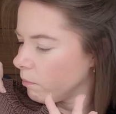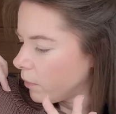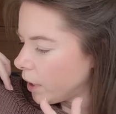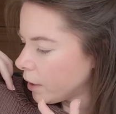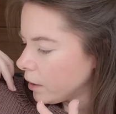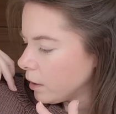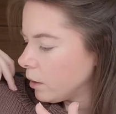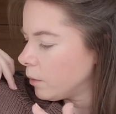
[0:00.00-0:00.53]
I
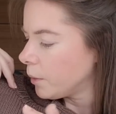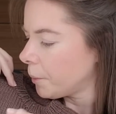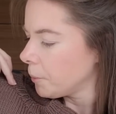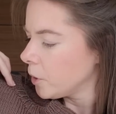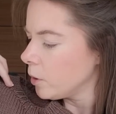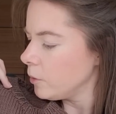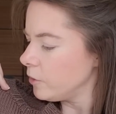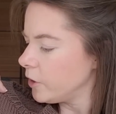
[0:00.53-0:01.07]
don't know, I'm
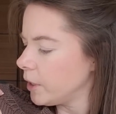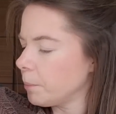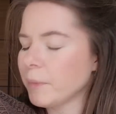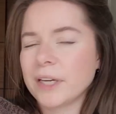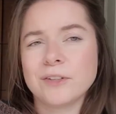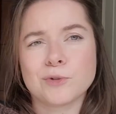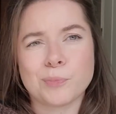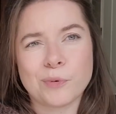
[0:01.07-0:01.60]
going to get
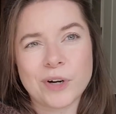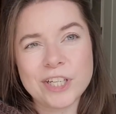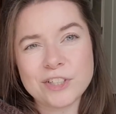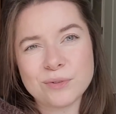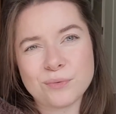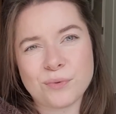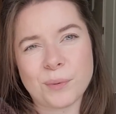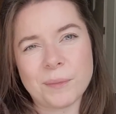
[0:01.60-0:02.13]
my
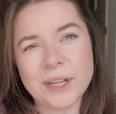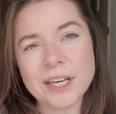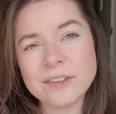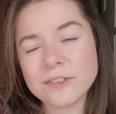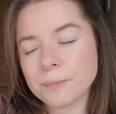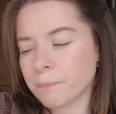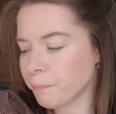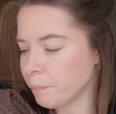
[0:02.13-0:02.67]
inspiration from that.